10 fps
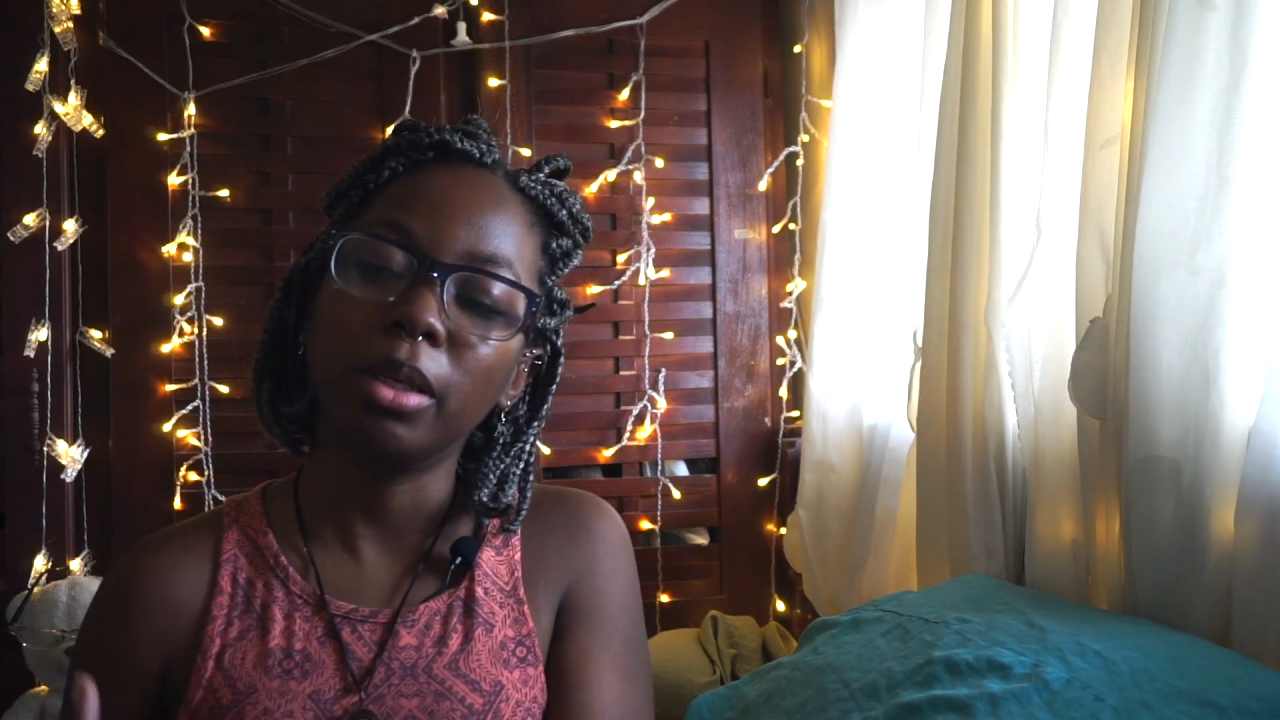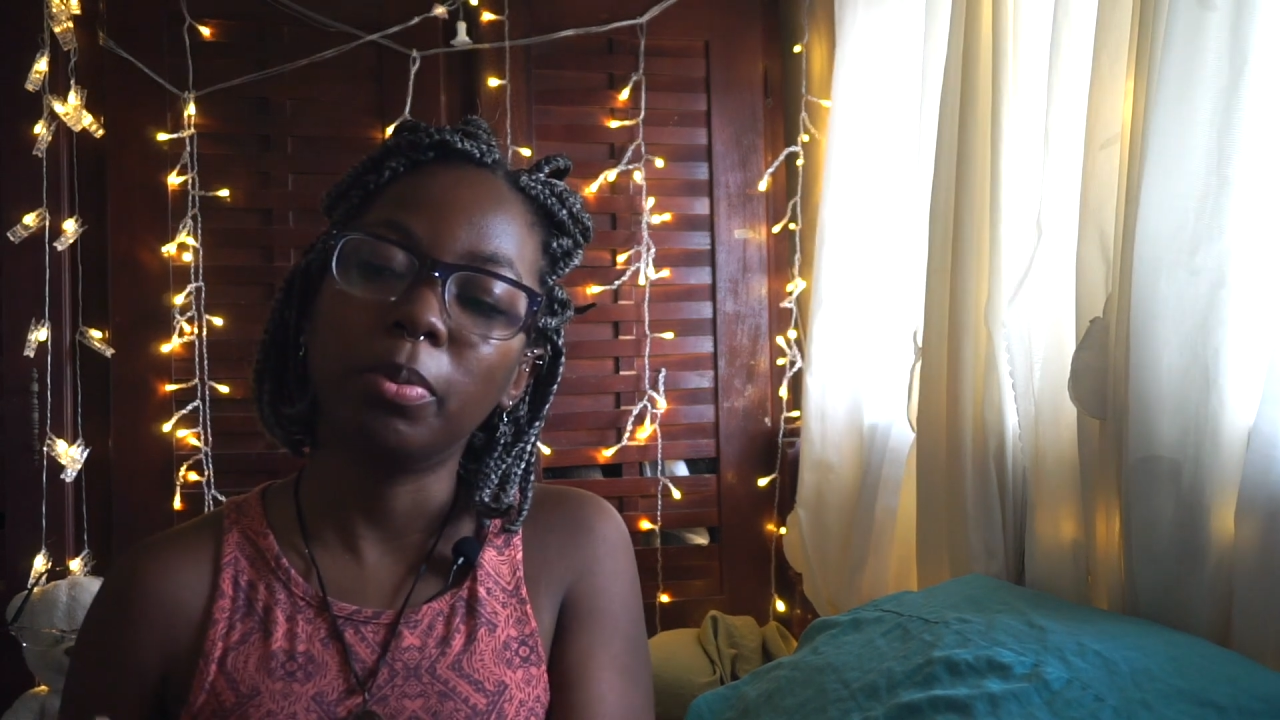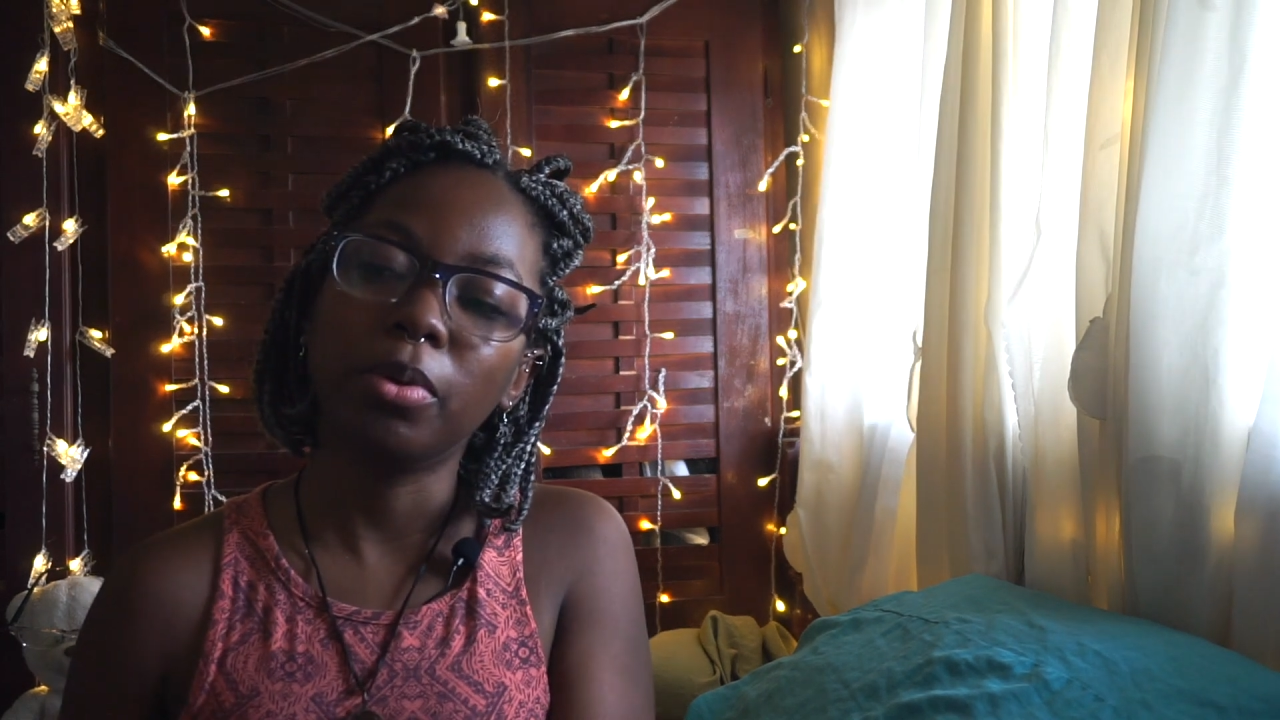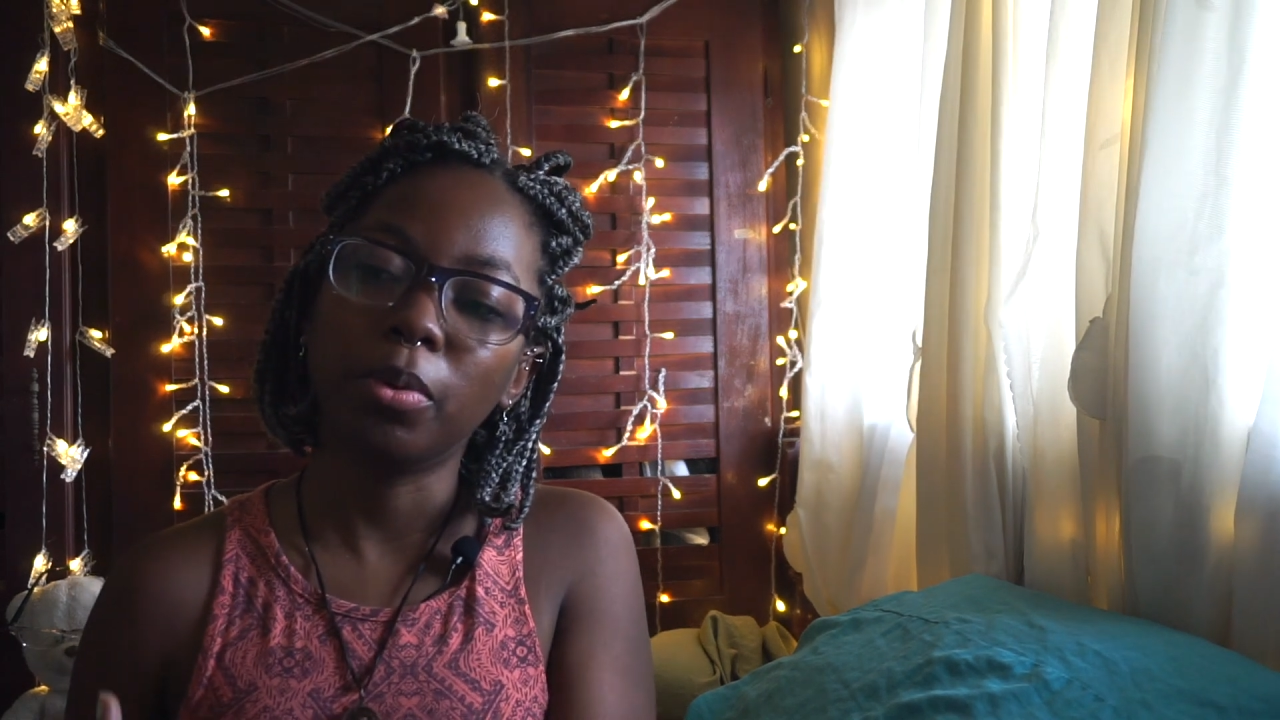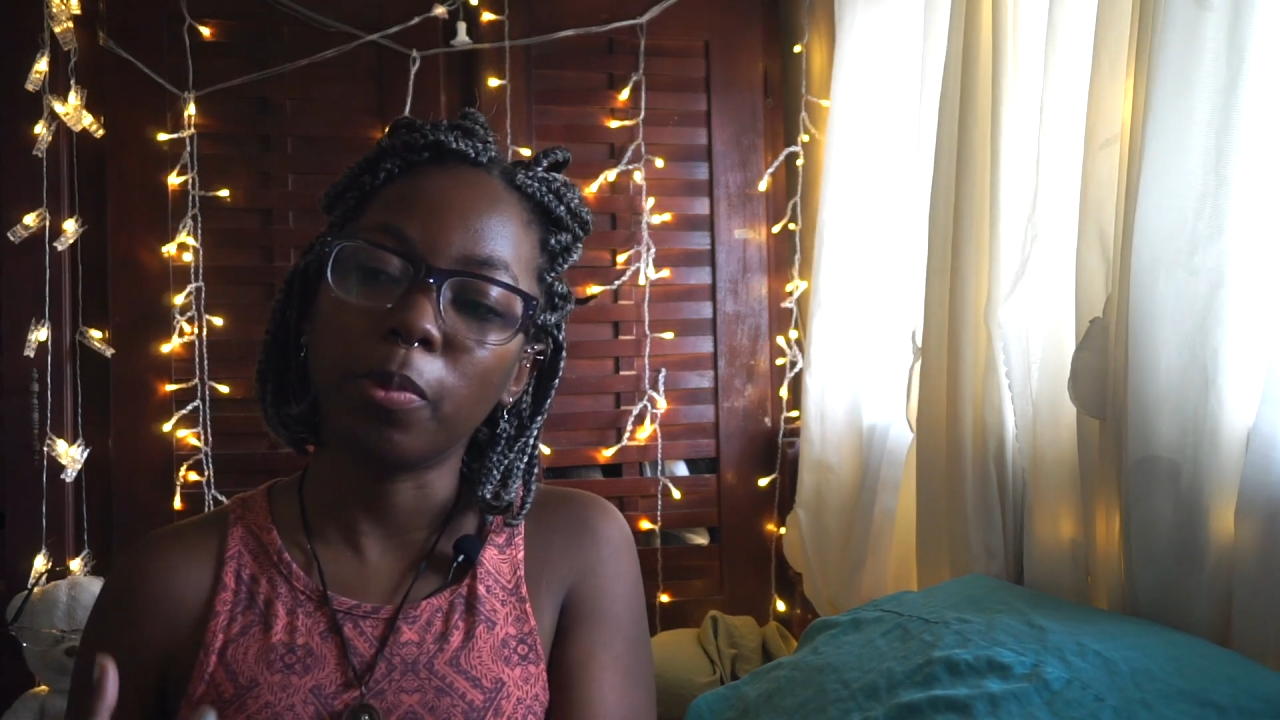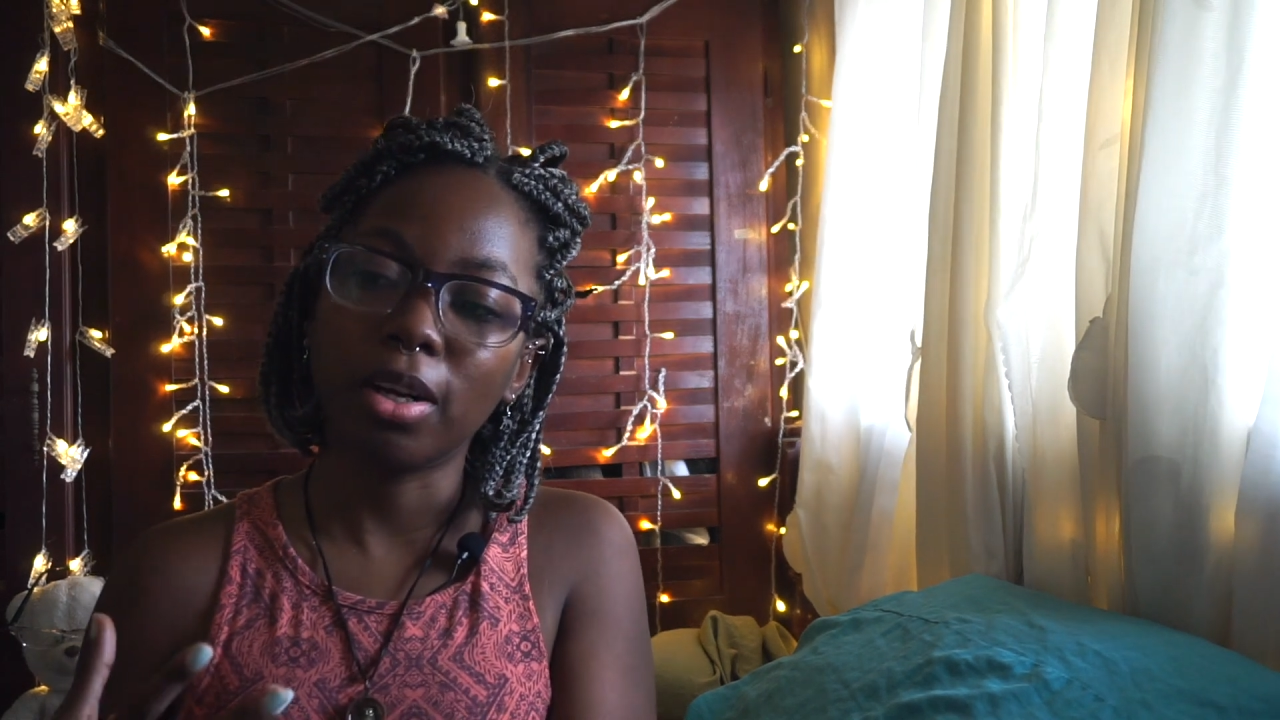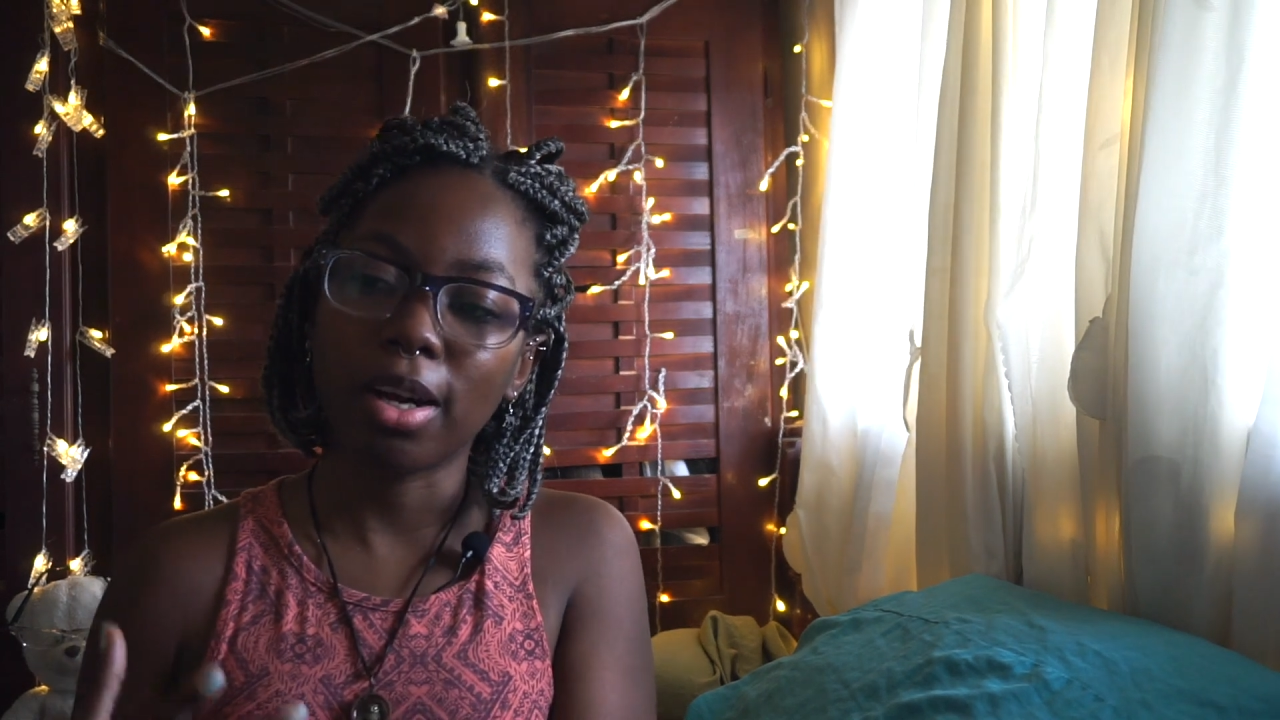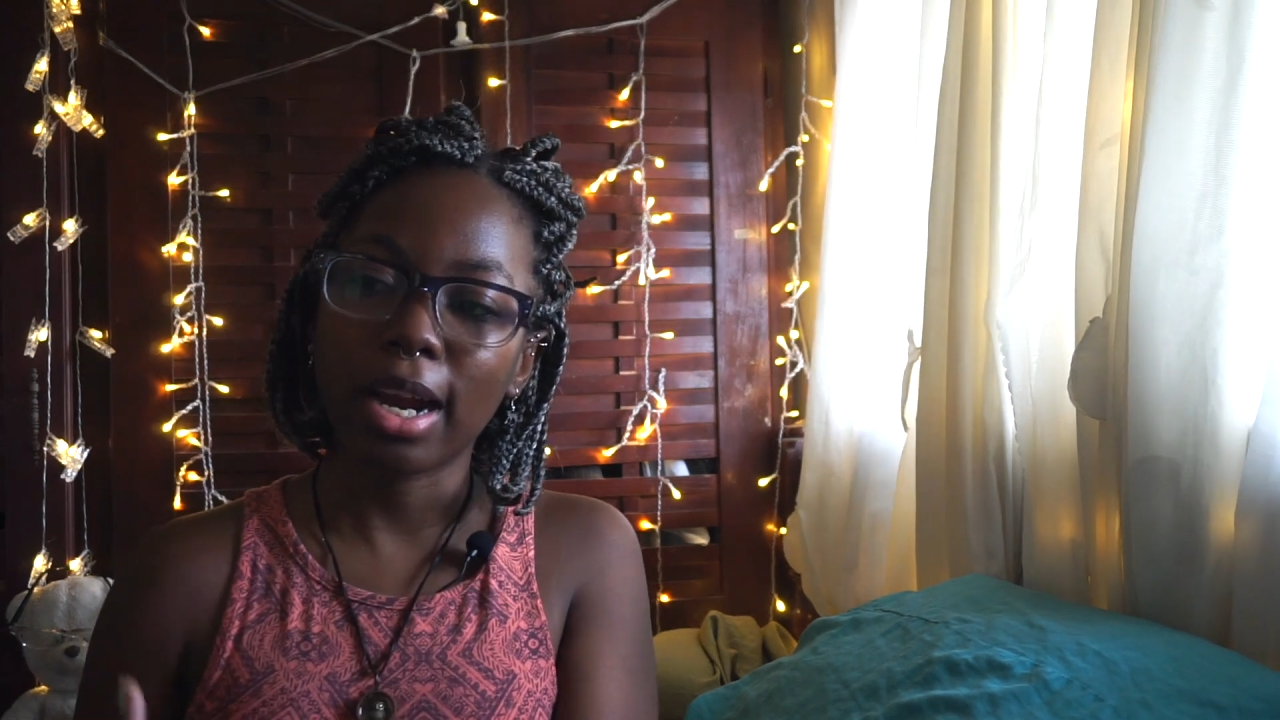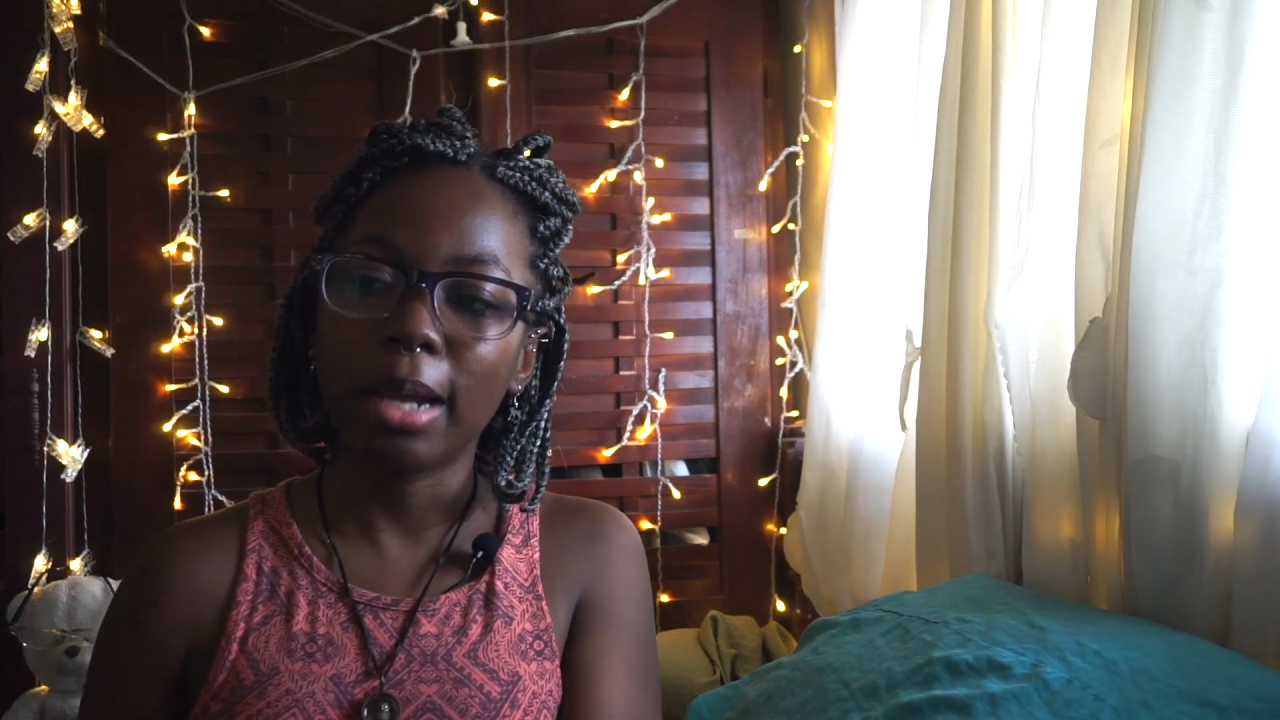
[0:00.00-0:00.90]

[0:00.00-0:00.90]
people were